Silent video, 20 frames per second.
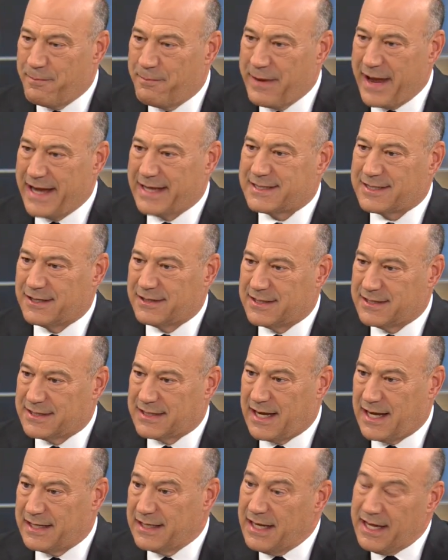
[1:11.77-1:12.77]
how banks are
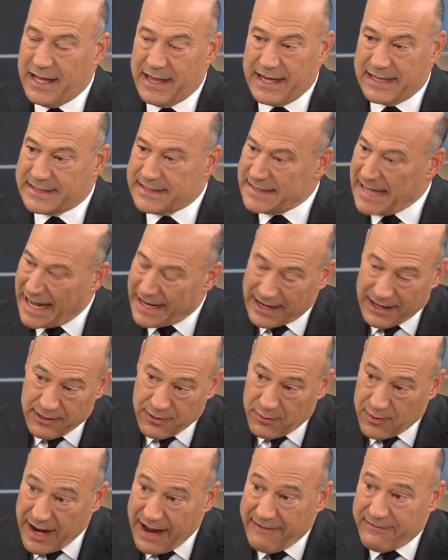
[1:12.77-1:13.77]
designed. That's not
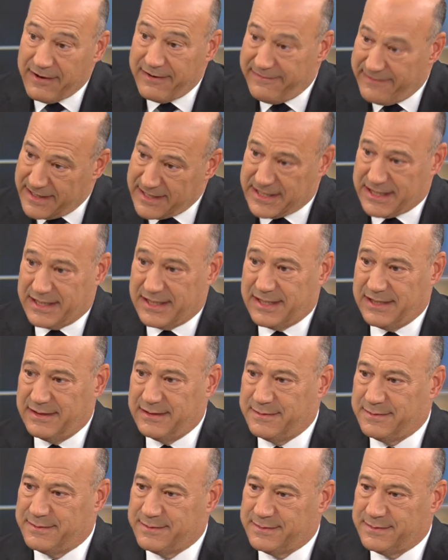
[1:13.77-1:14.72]
how they were ever envisioned.